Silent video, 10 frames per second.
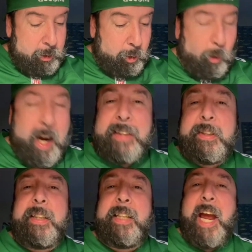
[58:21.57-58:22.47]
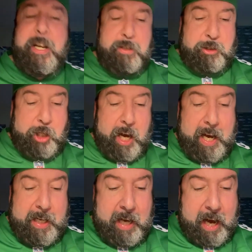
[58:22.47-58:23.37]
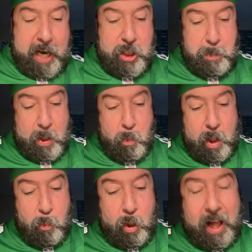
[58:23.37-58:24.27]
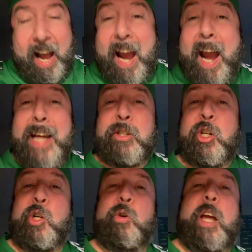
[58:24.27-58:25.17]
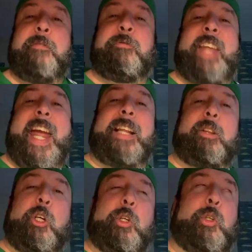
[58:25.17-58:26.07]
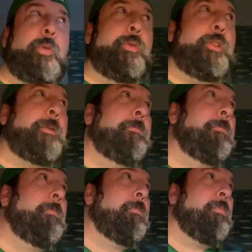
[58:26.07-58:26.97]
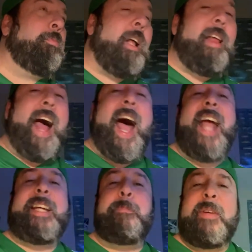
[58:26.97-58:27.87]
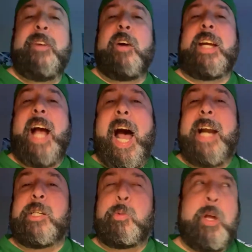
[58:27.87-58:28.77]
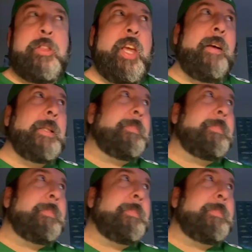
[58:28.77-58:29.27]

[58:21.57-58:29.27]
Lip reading: Grayson and Shane asked me, what will I do if they lose? Well, I could be very honest with you.